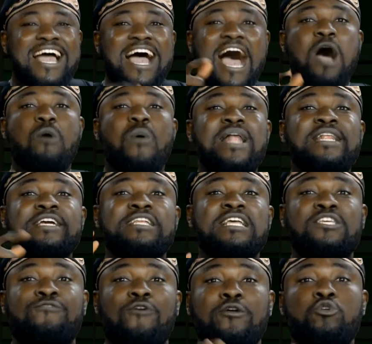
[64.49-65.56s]
And when it reach
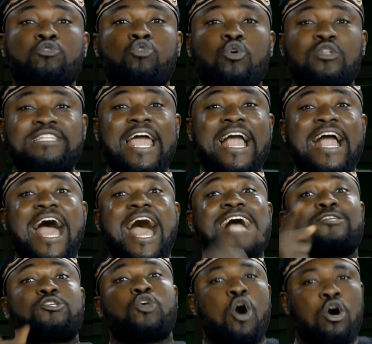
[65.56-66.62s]
for you to take
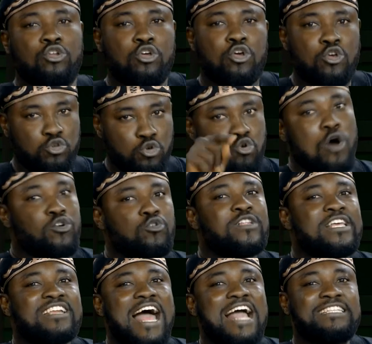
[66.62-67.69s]
action, you go do the
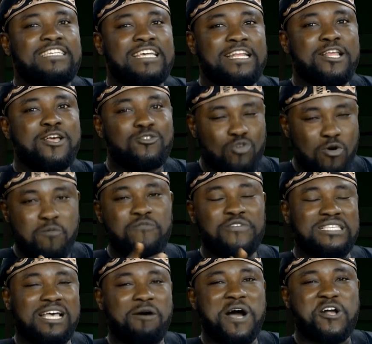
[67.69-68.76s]
right thing to move
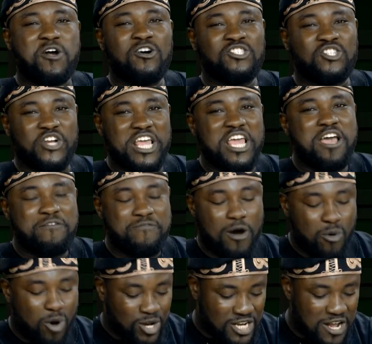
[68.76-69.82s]
this our country
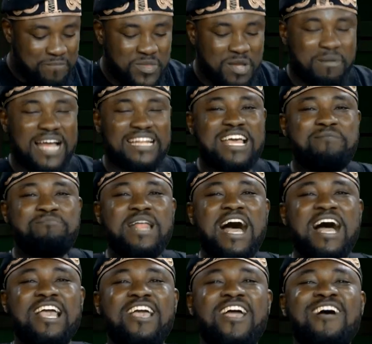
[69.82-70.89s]
forward. My name now
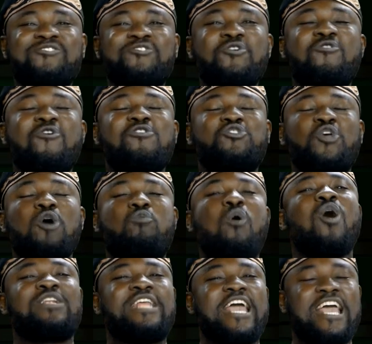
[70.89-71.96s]
is
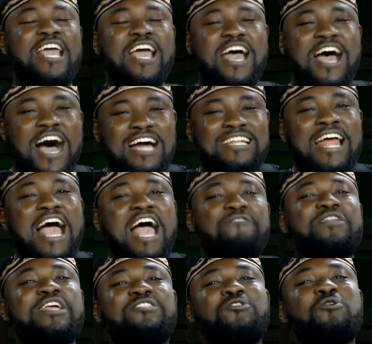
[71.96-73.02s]
Chukwudi. And now
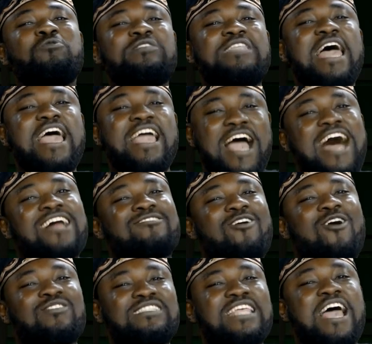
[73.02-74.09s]
every Tuesday and
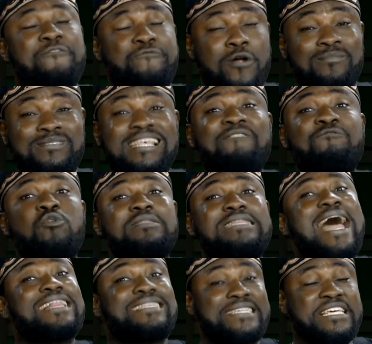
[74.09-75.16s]
Thursday from seven
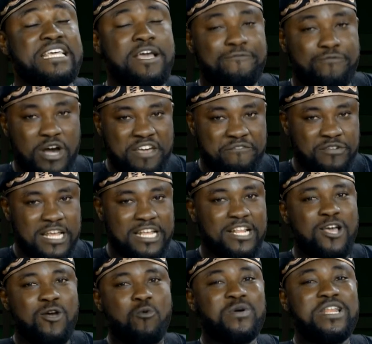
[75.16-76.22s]
thirty for evening,
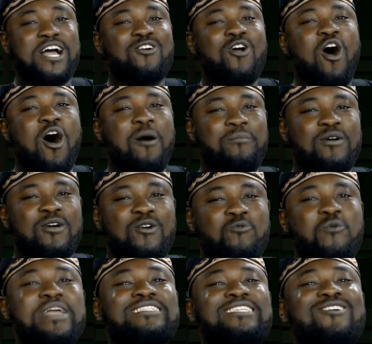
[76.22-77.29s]
we they come
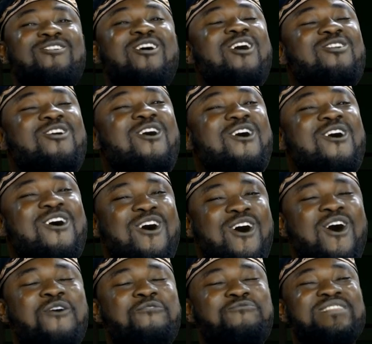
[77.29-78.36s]
with KOKO
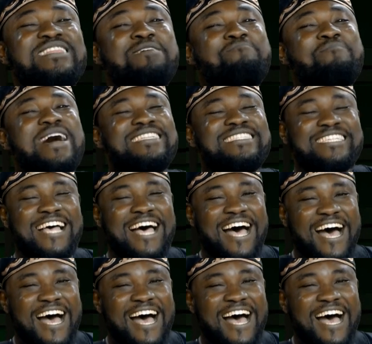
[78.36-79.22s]
of the Matter.